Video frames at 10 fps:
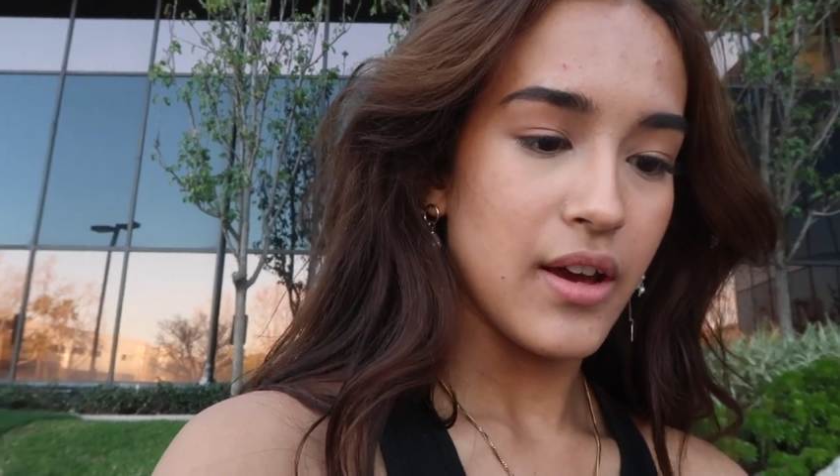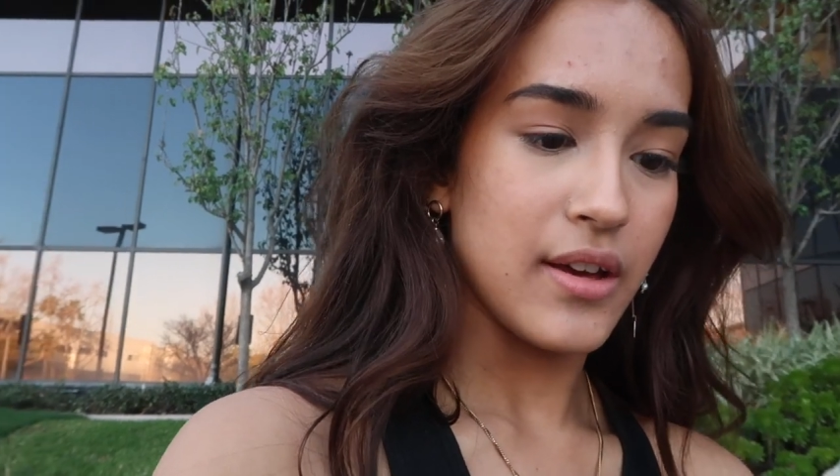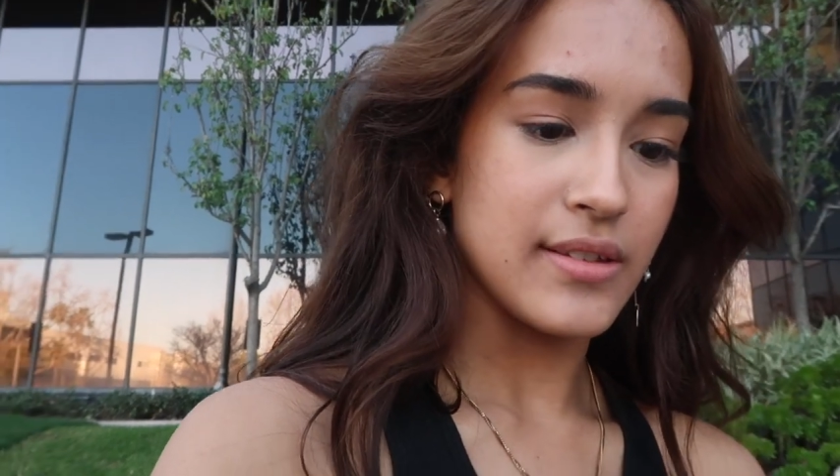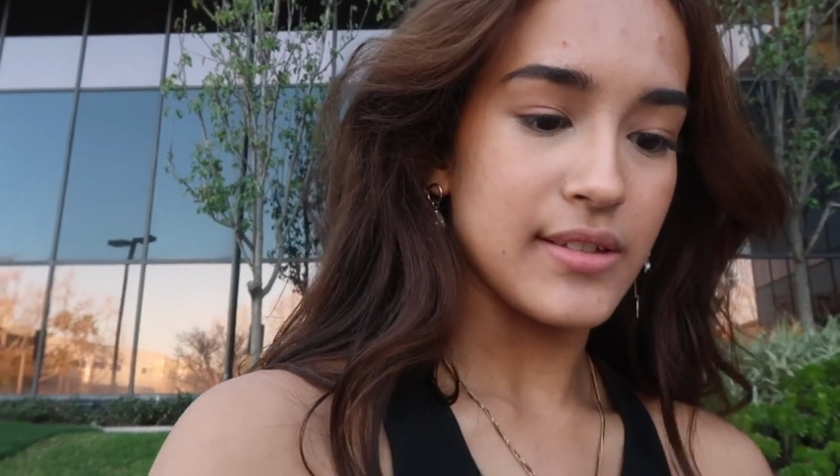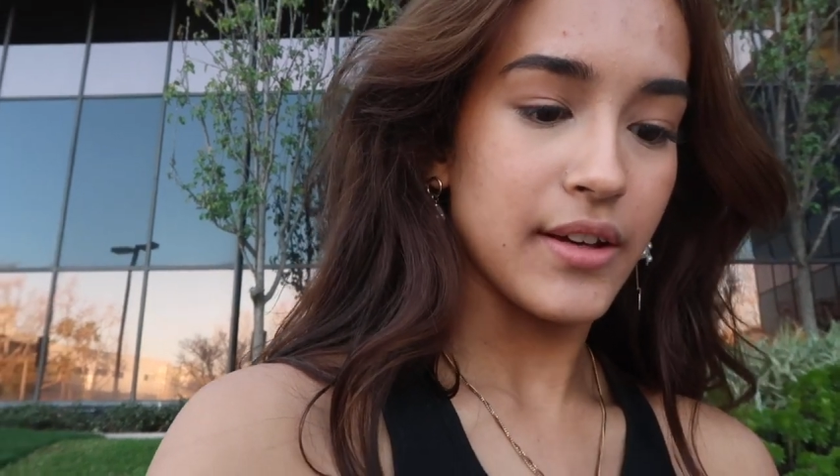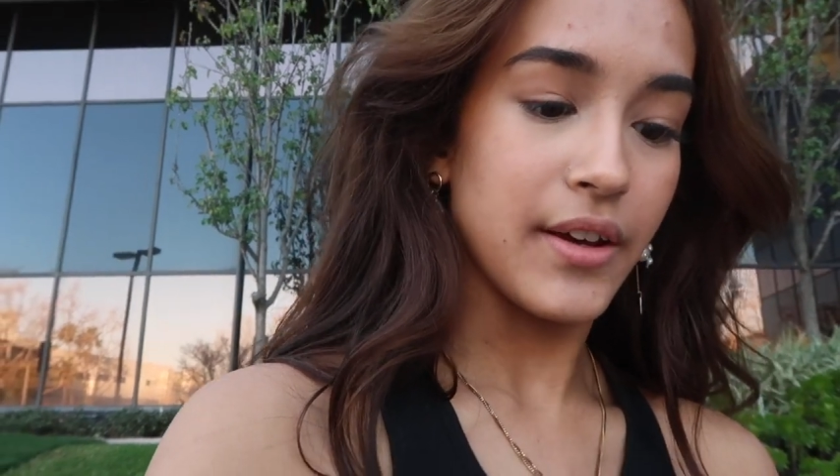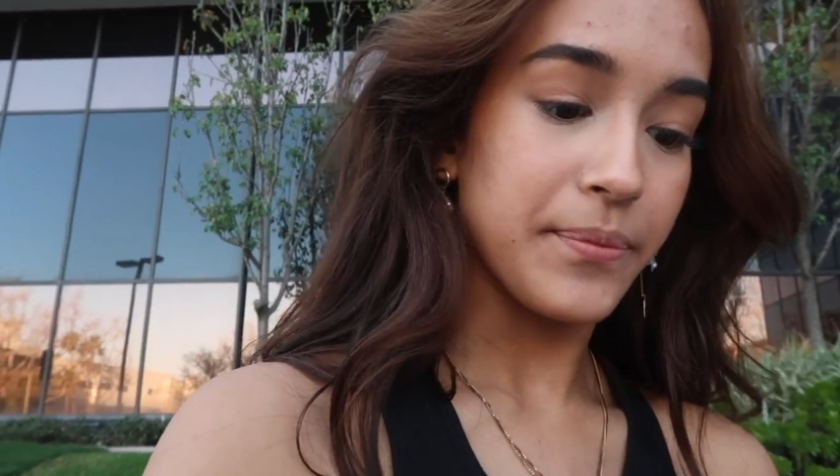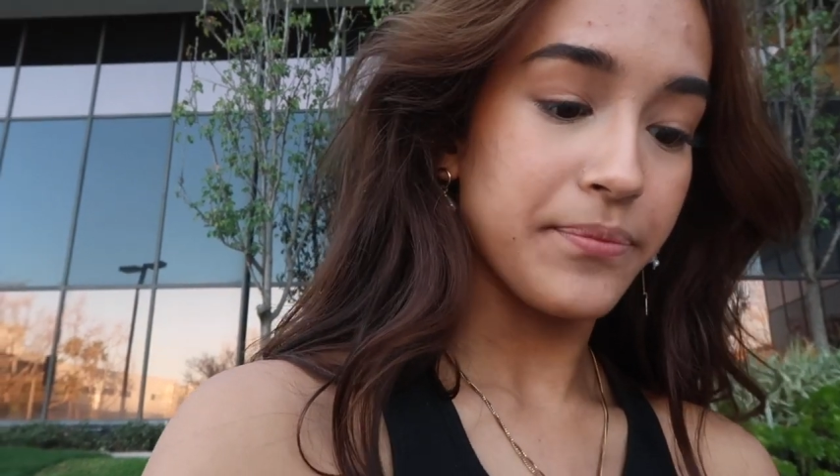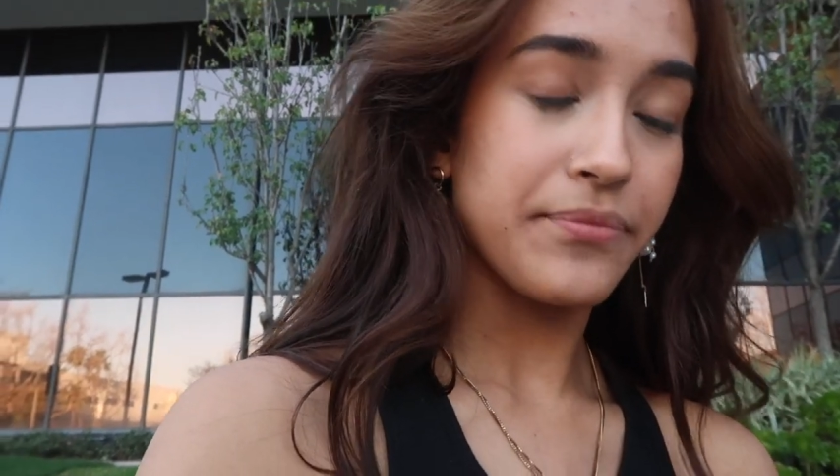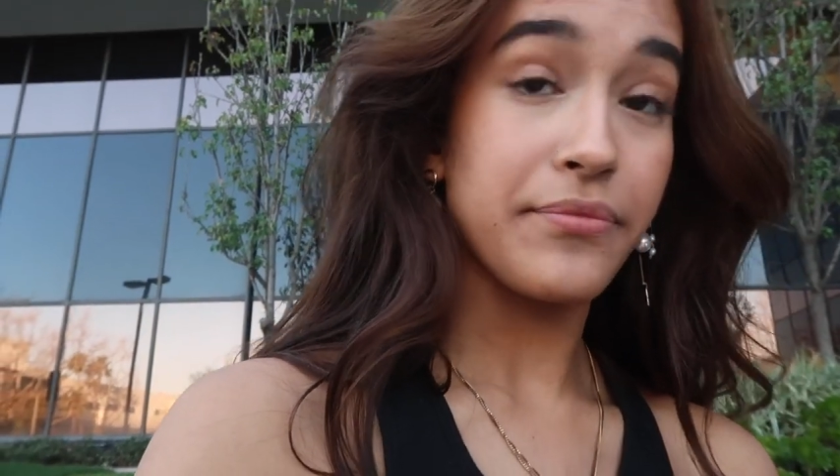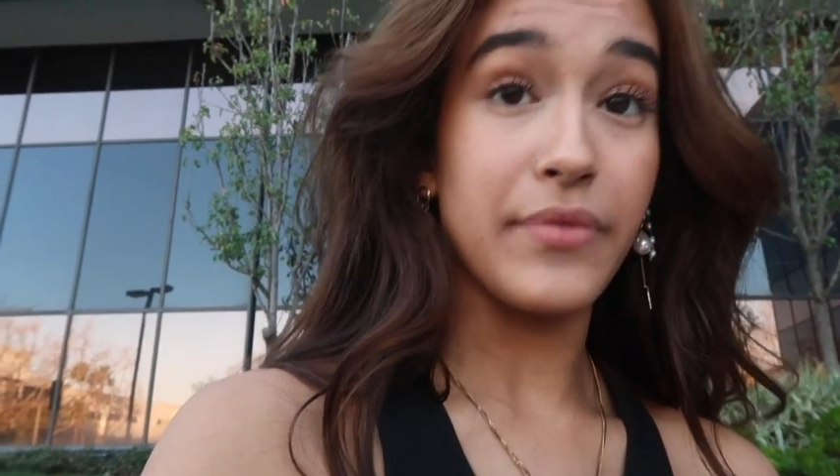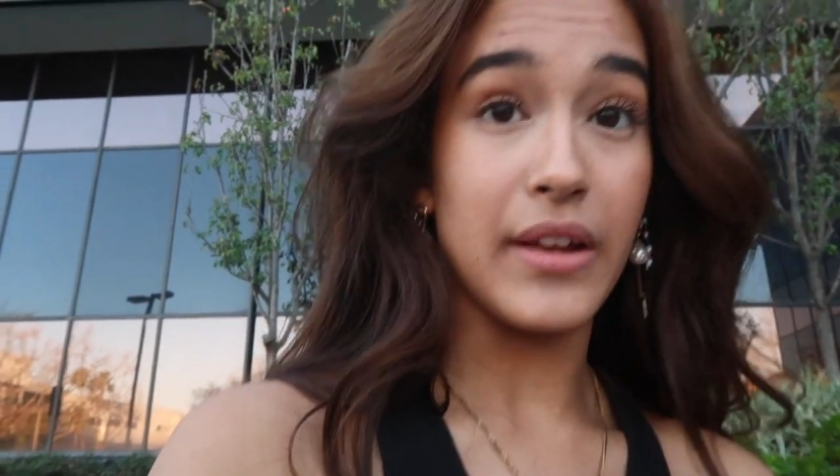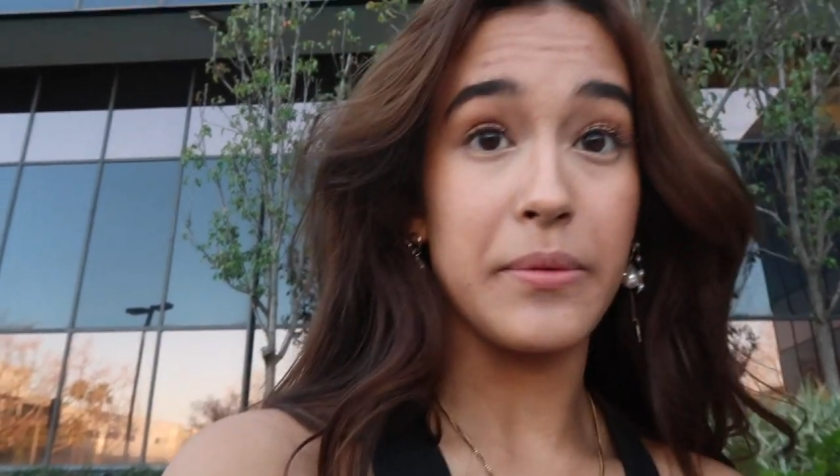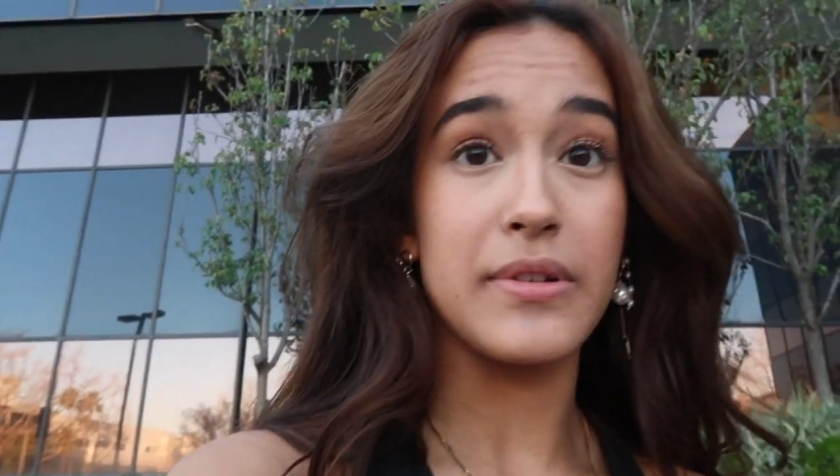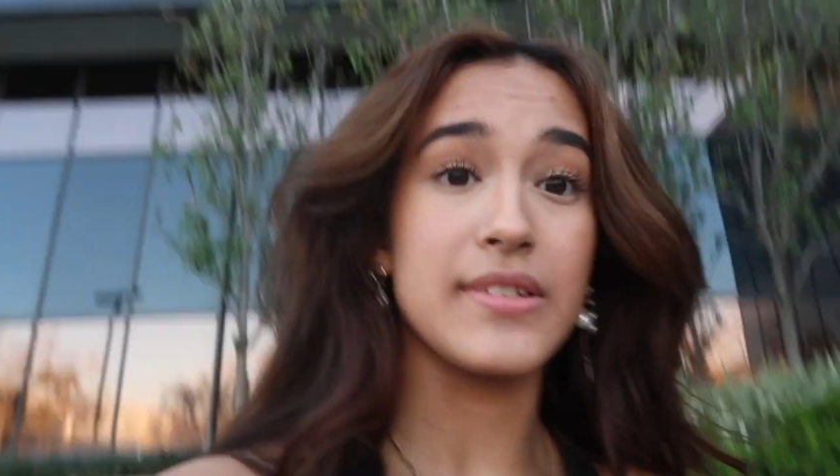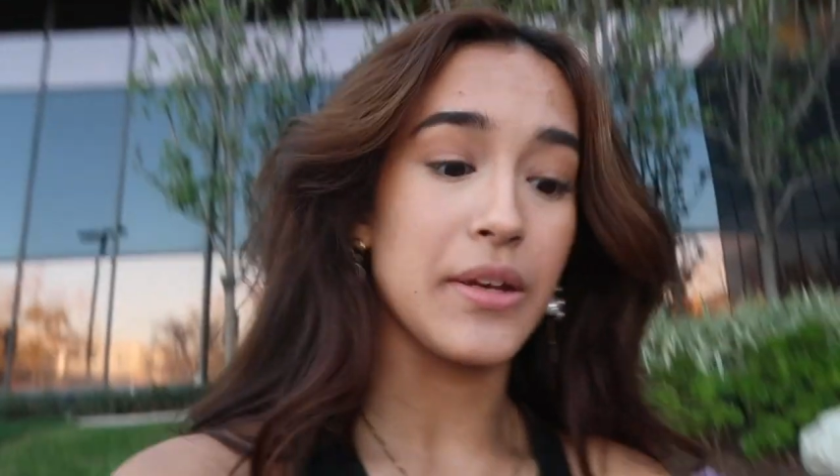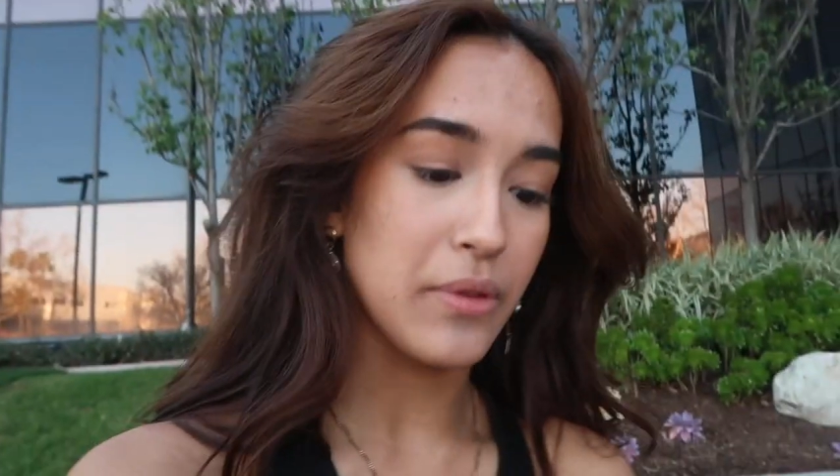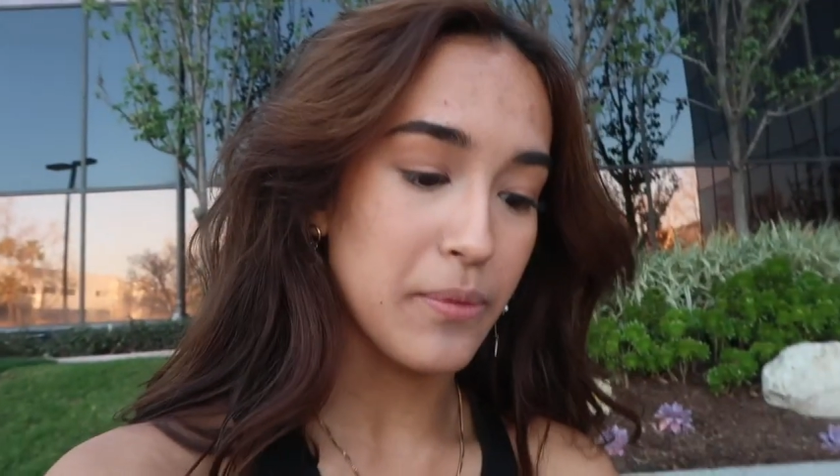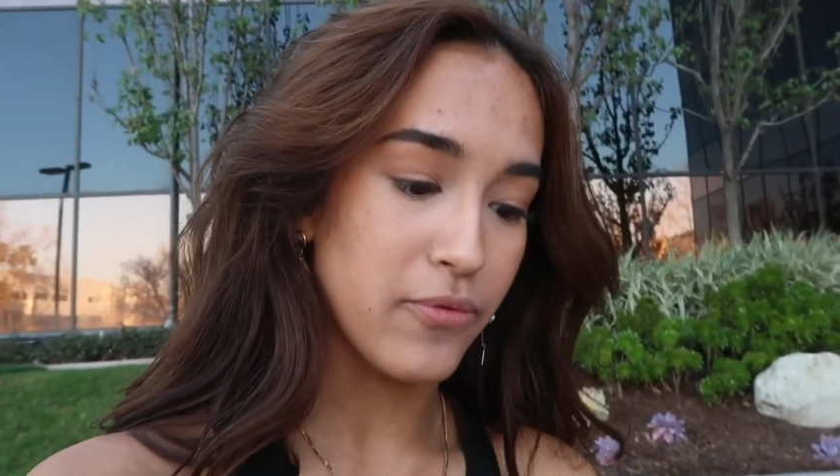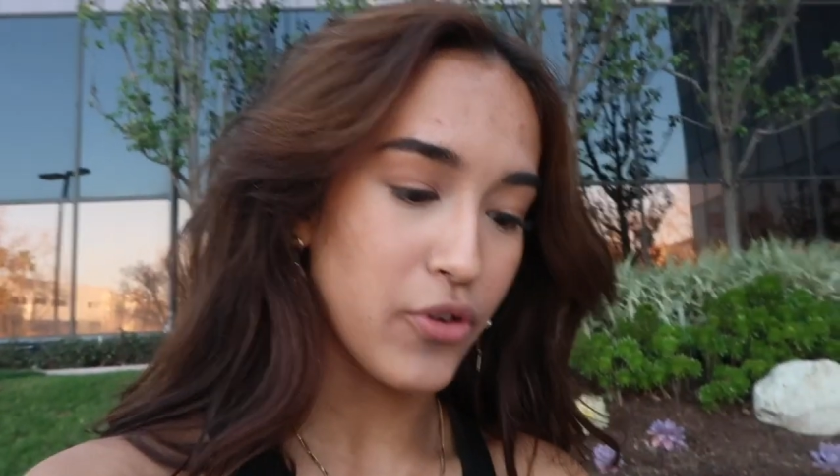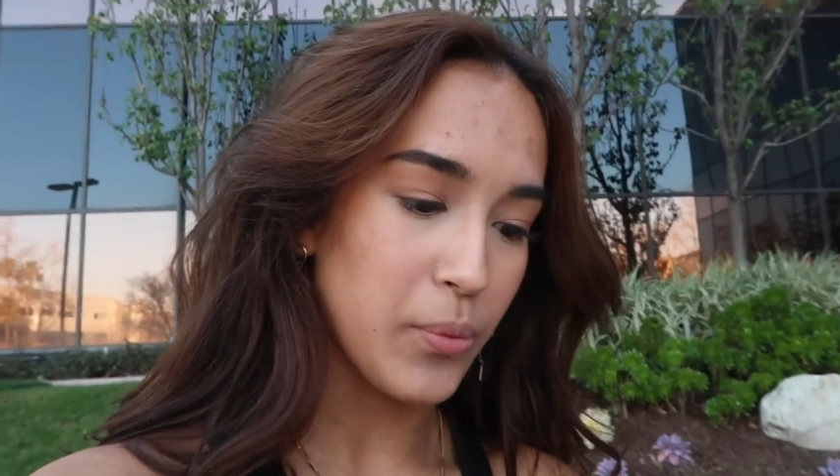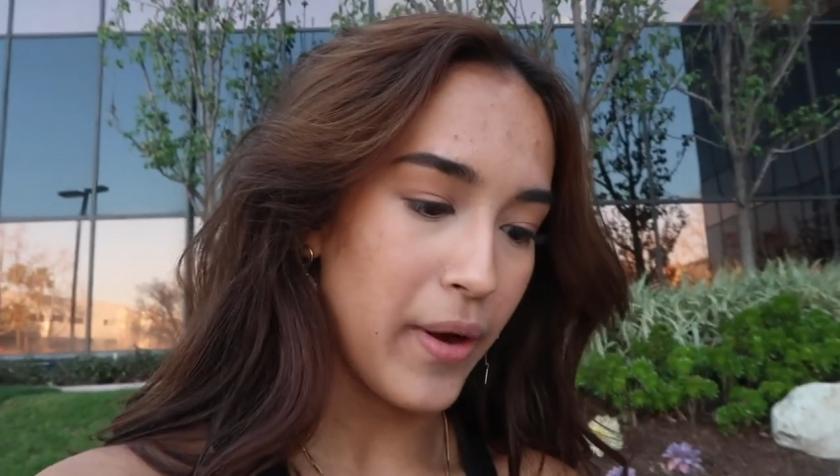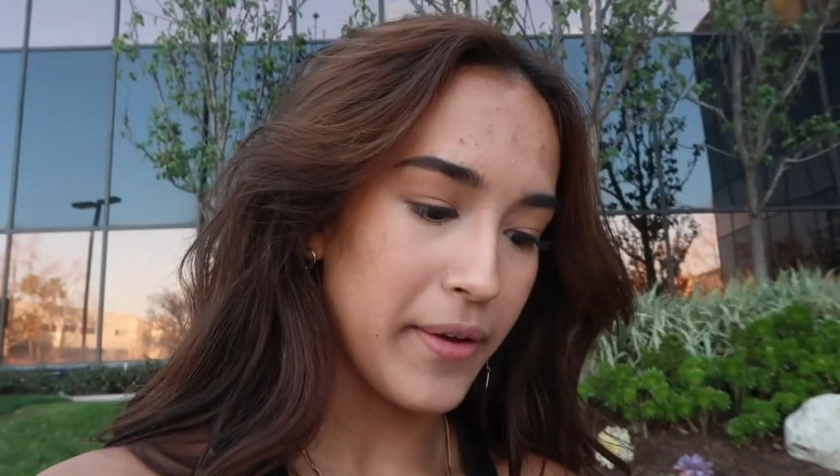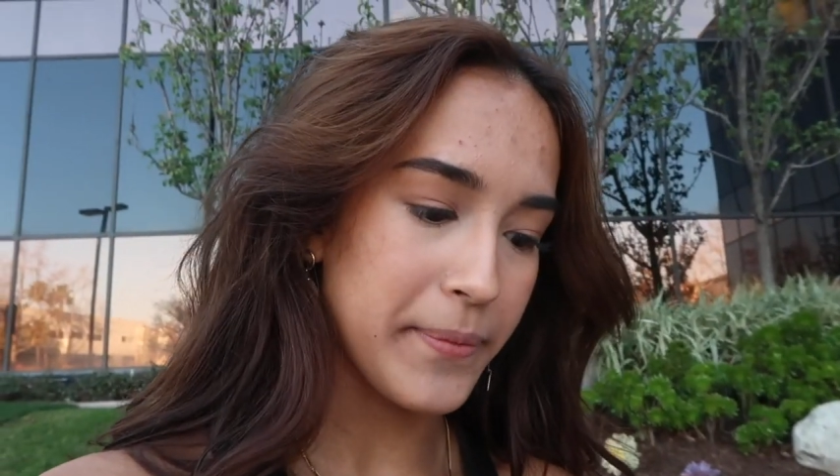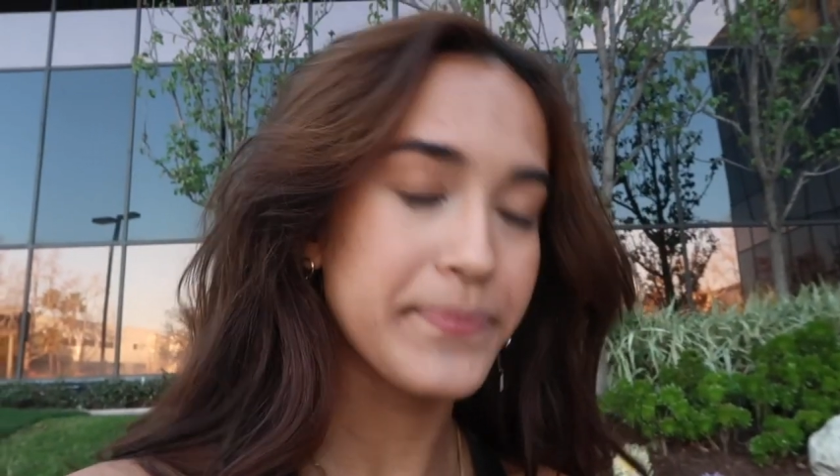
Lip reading: and say that I'm gonna stay with him for a while.